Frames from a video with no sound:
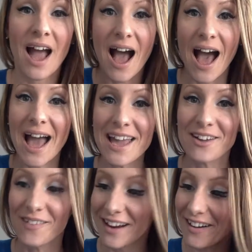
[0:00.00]
Hi
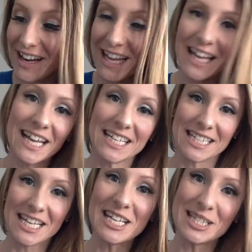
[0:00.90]
Aquarius,
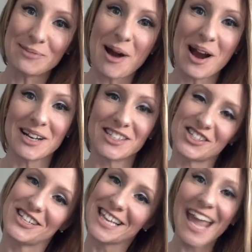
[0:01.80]
it's
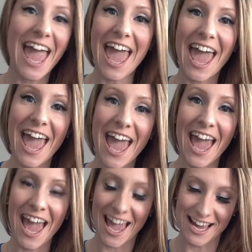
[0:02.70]
March.
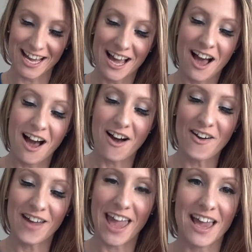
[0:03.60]
Yay.
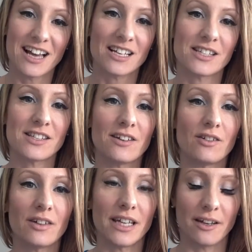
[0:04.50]
Okay,
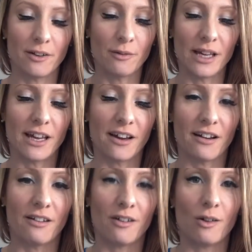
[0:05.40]
so here we
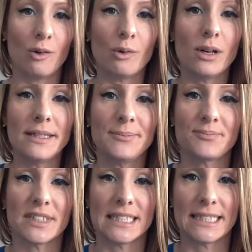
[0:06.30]
go.
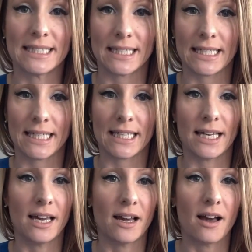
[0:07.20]
Let's
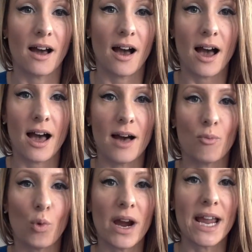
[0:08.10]
see.
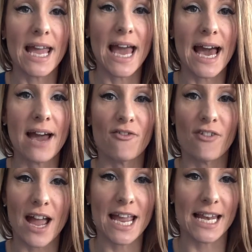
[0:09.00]
Where are you at
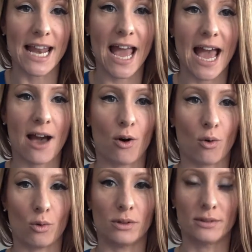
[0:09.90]
right now?